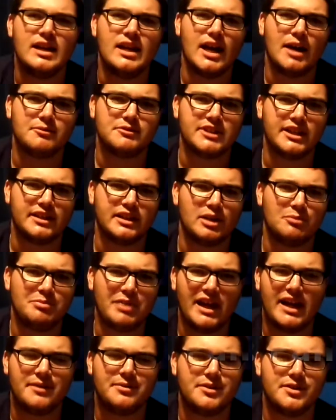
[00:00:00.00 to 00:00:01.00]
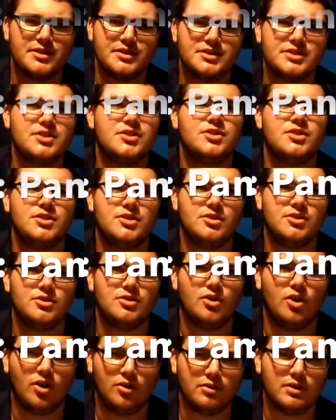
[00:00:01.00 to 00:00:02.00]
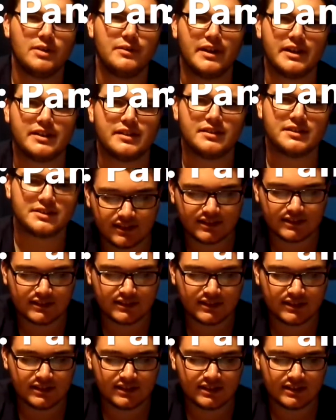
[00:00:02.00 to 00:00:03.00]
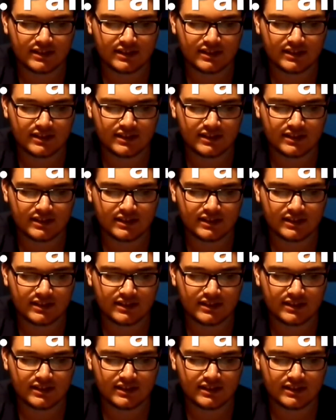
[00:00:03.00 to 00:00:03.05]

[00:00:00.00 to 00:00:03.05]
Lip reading: I'm taking the Panthers over the Vikings.